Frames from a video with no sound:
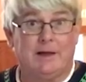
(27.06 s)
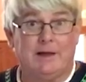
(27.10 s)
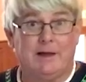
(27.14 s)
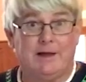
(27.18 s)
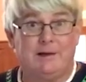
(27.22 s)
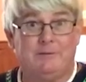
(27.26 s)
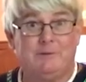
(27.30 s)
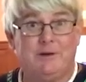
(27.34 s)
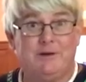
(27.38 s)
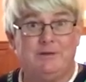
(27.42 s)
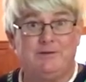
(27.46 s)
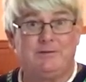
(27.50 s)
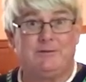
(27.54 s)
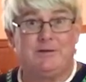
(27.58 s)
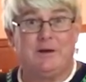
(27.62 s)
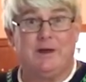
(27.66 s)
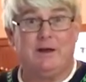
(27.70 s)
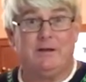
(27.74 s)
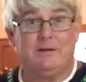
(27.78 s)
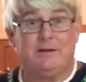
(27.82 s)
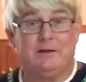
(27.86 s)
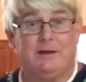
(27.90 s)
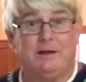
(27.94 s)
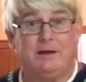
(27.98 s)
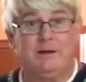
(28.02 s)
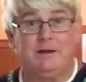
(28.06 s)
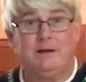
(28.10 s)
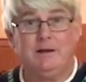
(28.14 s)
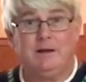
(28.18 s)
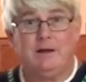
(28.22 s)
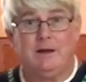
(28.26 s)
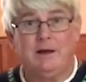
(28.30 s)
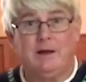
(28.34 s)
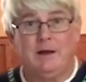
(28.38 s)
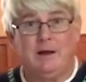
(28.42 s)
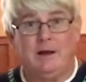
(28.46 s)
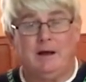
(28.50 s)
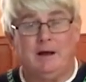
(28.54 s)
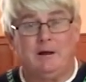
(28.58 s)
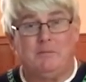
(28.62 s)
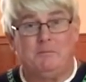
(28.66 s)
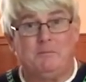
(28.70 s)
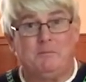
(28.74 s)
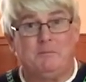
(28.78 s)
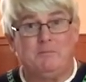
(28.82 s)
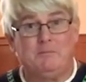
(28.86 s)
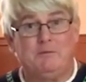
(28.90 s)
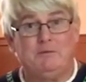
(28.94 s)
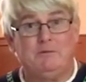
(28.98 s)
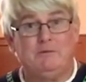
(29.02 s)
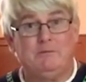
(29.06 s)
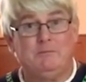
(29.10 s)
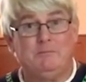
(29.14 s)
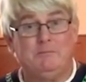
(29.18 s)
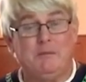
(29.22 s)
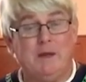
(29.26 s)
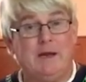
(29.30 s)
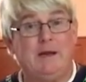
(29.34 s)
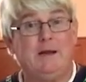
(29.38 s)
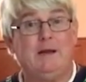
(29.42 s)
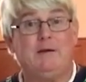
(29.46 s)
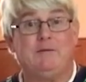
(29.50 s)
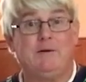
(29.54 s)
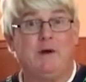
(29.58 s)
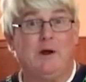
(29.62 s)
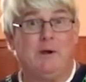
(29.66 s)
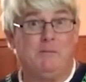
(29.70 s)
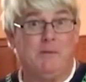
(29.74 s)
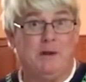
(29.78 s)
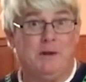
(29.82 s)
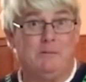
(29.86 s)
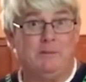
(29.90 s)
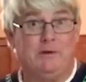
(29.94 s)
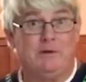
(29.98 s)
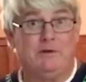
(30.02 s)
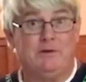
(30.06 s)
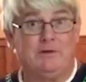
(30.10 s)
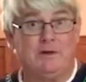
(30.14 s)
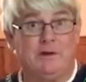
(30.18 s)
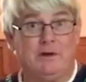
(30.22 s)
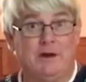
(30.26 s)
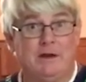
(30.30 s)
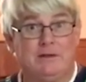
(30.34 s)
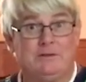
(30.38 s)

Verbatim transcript: And we found that um, many of our members are